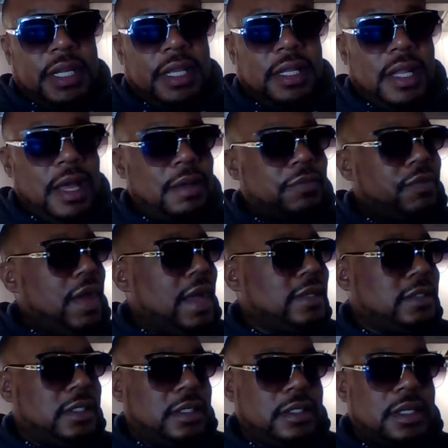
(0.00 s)
a lot
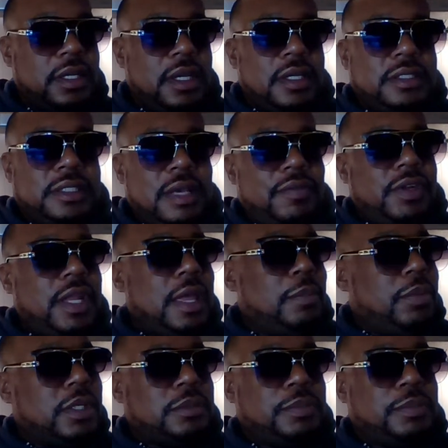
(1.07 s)
faster. 7-day bus